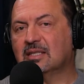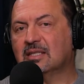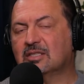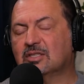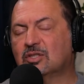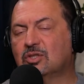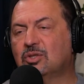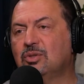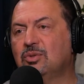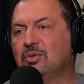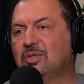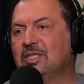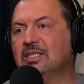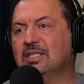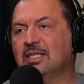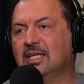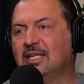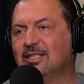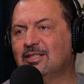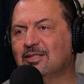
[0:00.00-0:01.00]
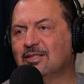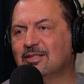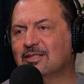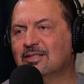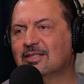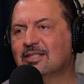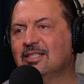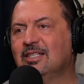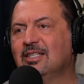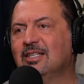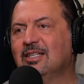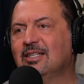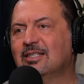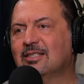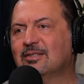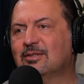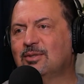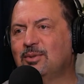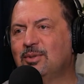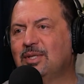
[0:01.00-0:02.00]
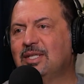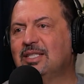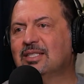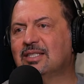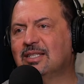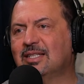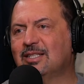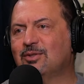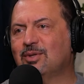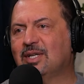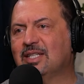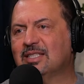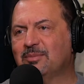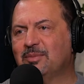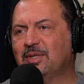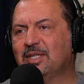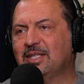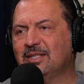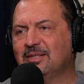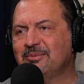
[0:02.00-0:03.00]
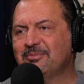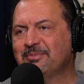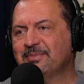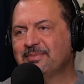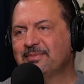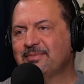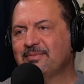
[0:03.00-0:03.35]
It's too contagious. It's too easily transmitted.